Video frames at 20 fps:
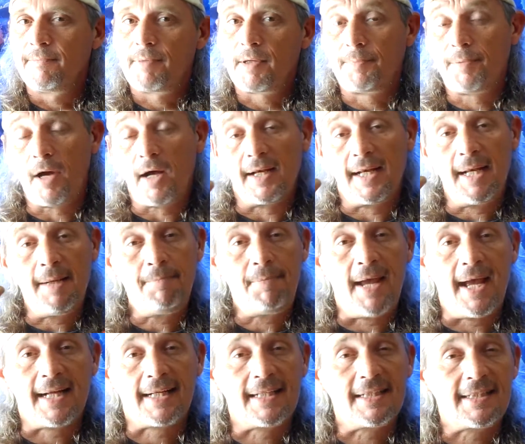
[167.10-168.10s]
But upon
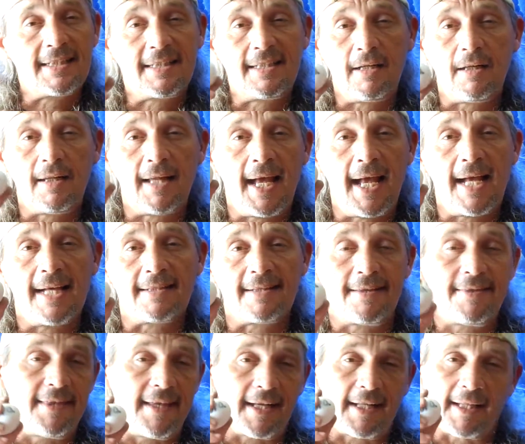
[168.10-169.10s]
impact, it still has
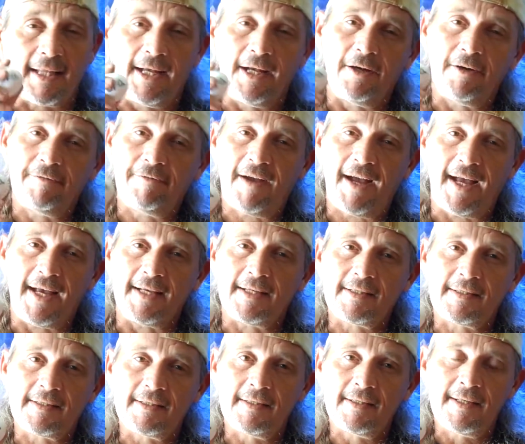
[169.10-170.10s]
a thick layer of
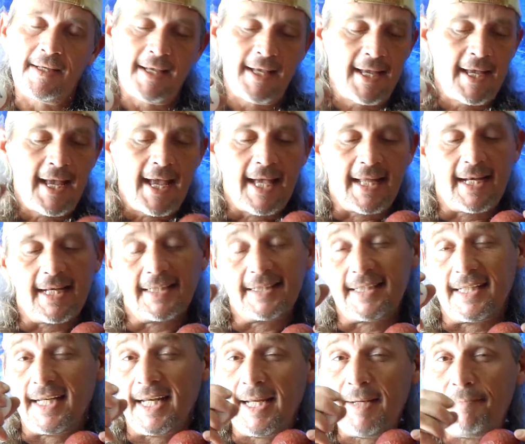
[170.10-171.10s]
ice. And
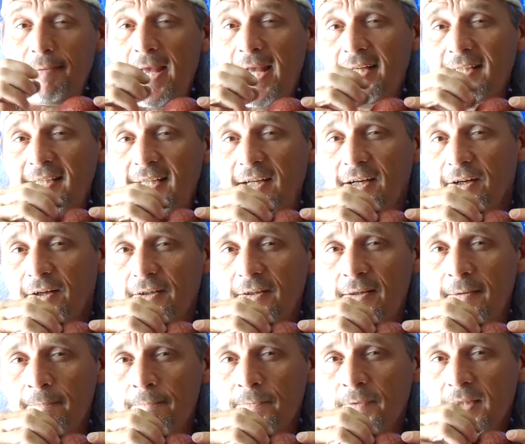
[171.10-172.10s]
as it impacts the Earth,
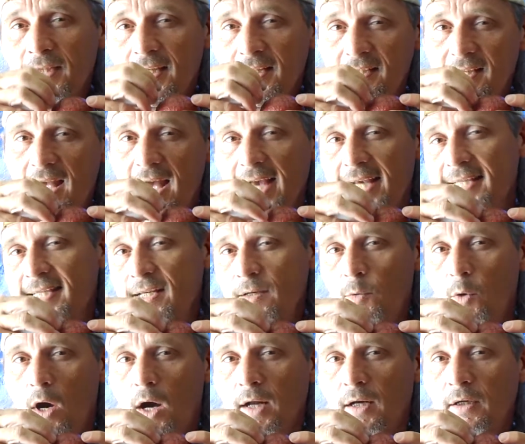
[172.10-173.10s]
this ice
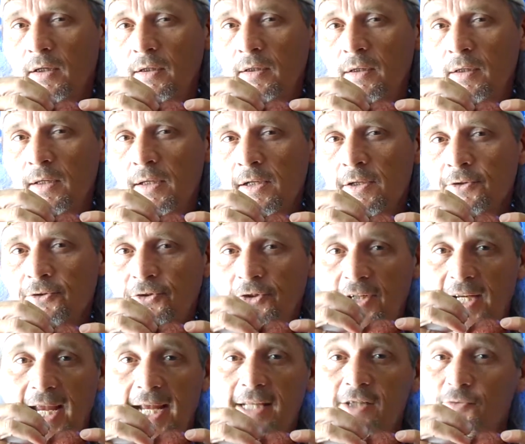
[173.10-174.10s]
and water
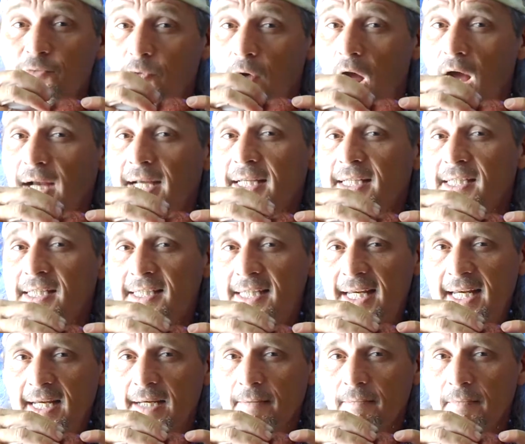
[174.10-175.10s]
creates rock and
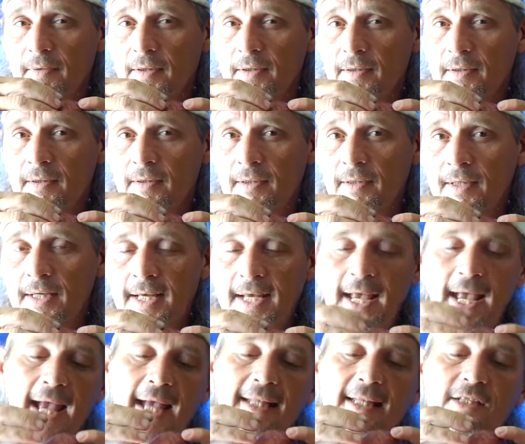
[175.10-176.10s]
steam.
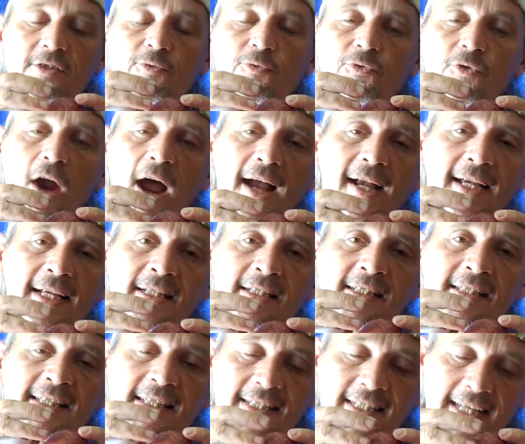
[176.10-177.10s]
And this rock
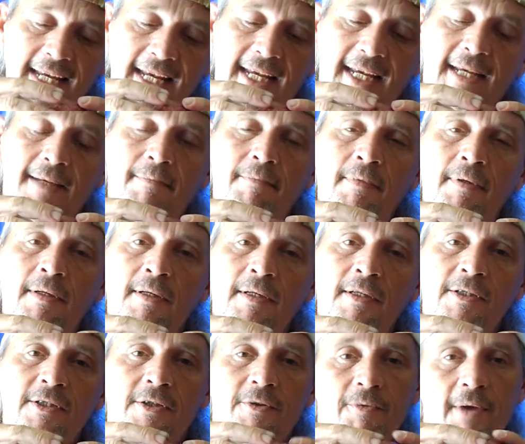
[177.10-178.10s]
and steam
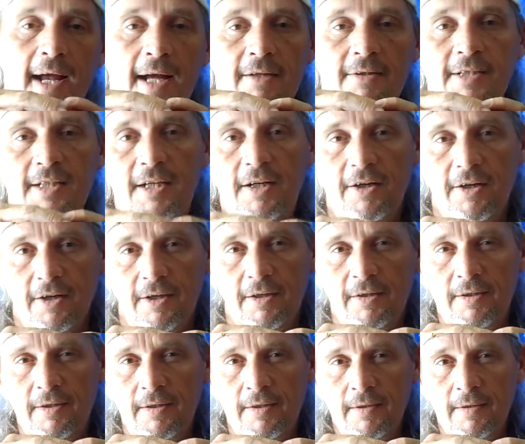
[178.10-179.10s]
surrounds the
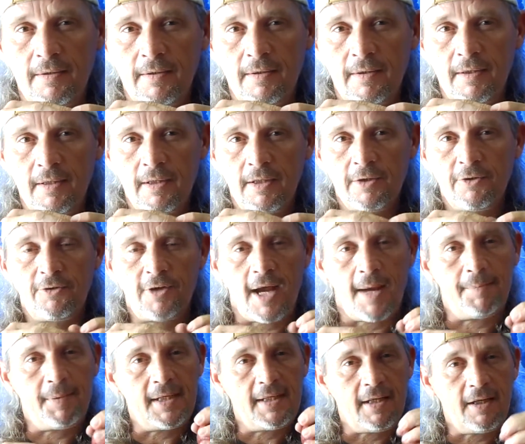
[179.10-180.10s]
Earth,
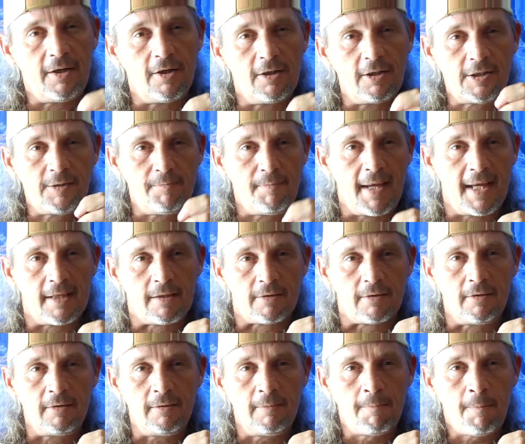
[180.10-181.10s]
trapping the Earth's
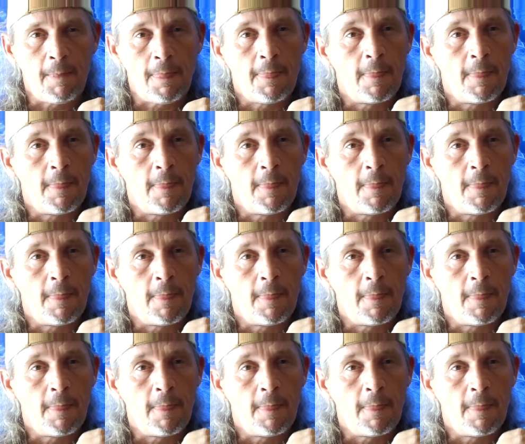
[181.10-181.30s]
mantle,